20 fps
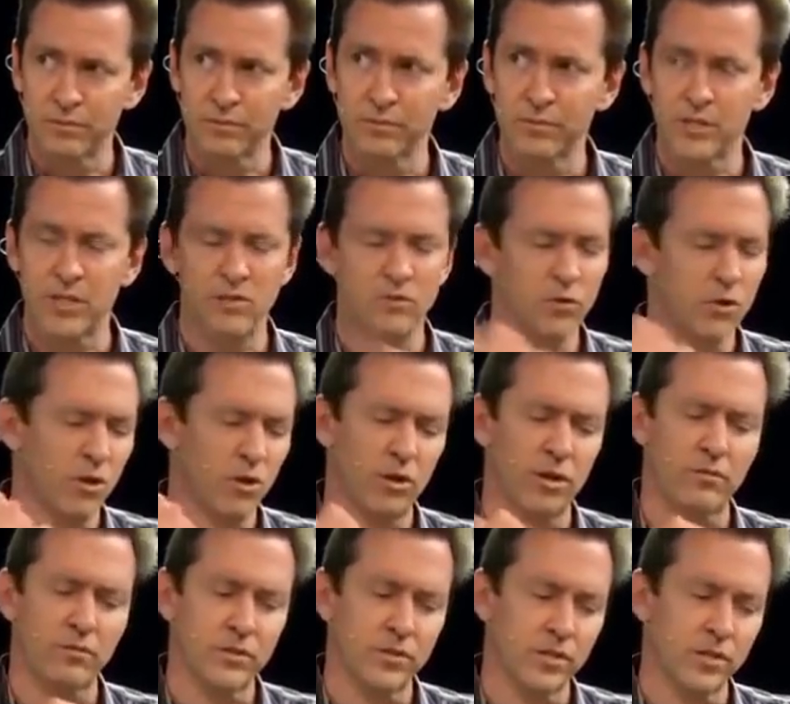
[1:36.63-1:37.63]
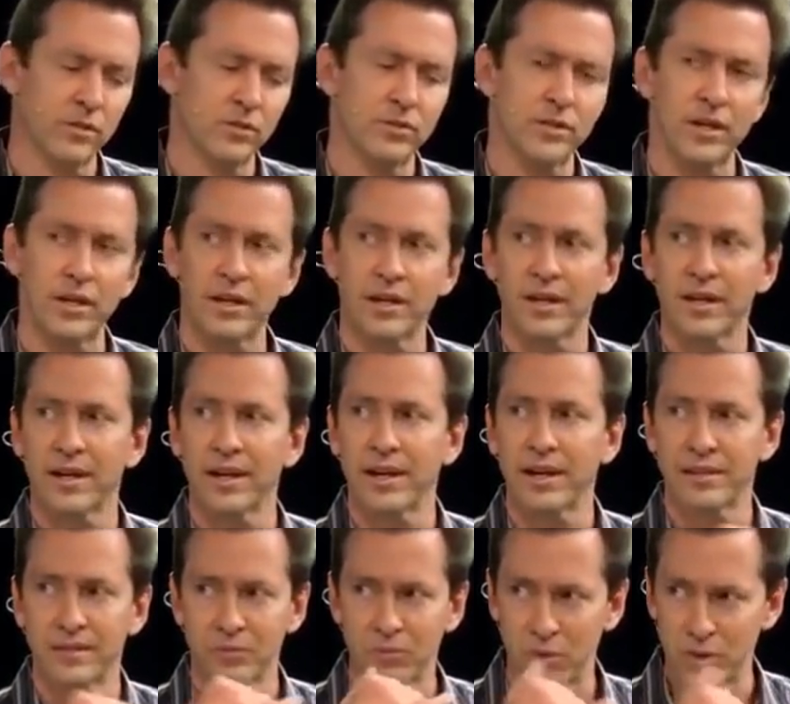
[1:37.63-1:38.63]
Steve would call every single day.
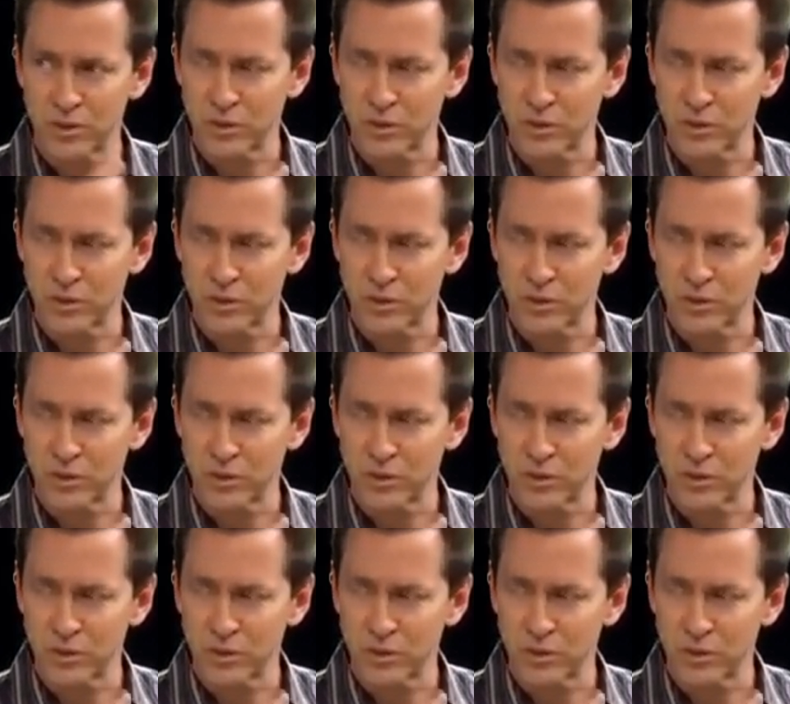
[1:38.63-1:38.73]
What's